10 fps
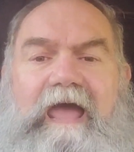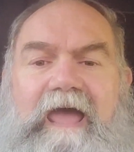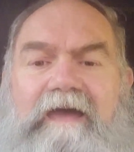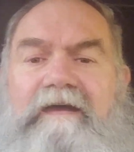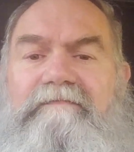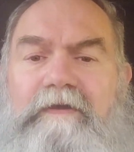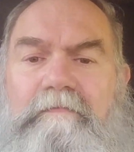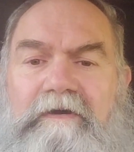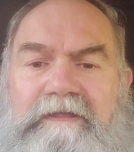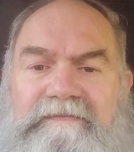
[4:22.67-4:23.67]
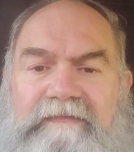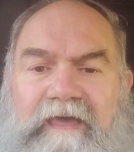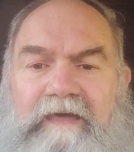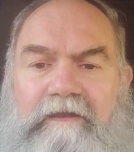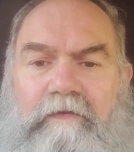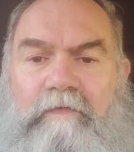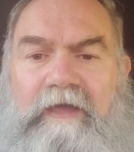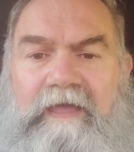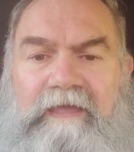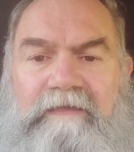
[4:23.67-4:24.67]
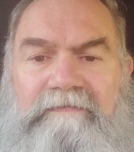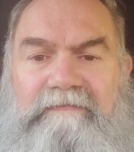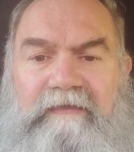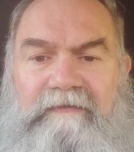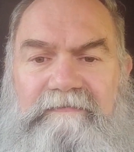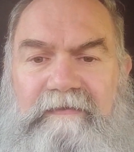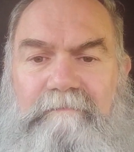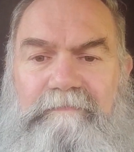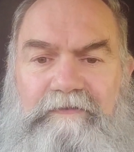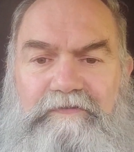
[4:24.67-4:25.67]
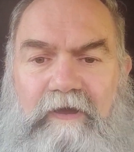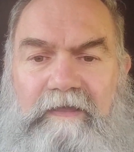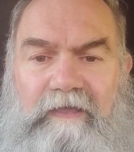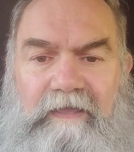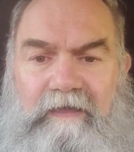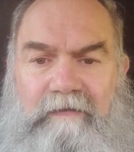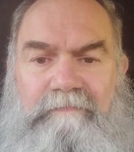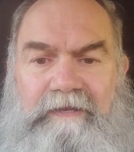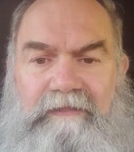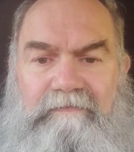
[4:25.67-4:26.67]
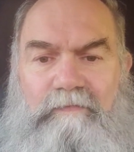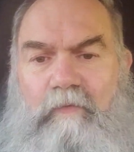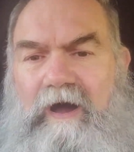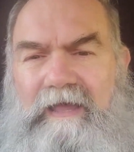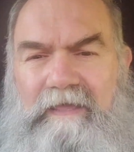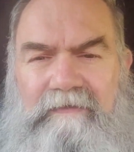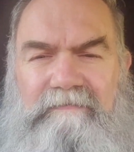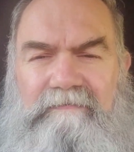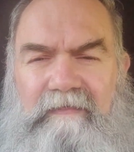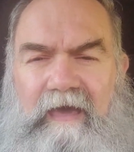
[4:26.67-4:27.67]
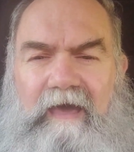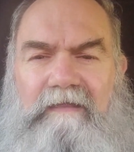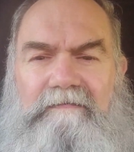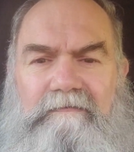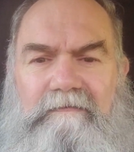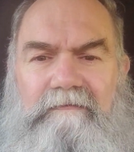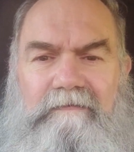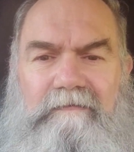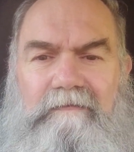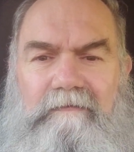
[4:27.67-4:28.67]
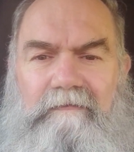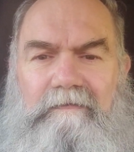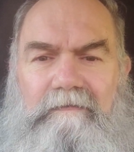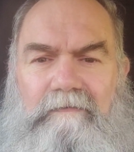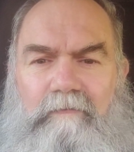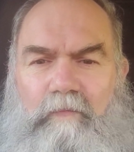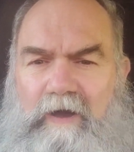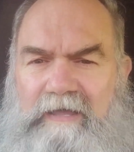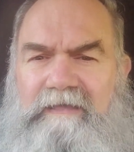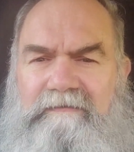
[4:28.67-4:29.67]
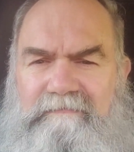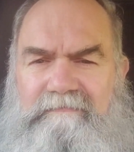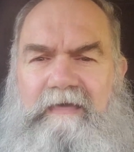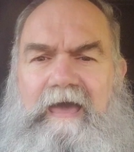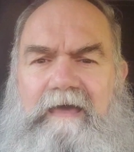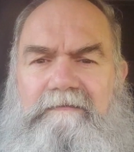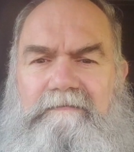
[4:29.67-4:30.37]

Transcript: Everybody's getting a raise except the trucking companies. Why is that? Why is that?